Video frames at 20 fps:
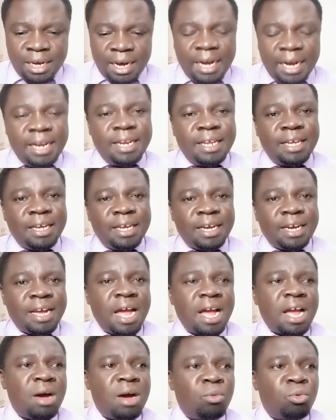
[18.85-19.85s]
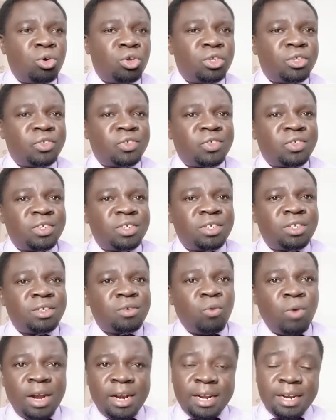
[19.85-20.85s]
And Nganga was
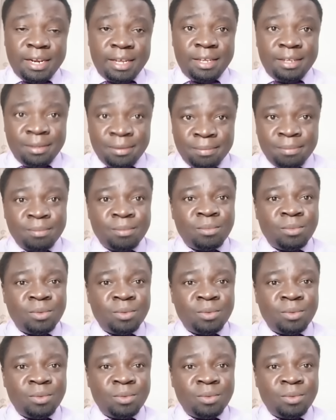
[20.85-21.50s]
wondering,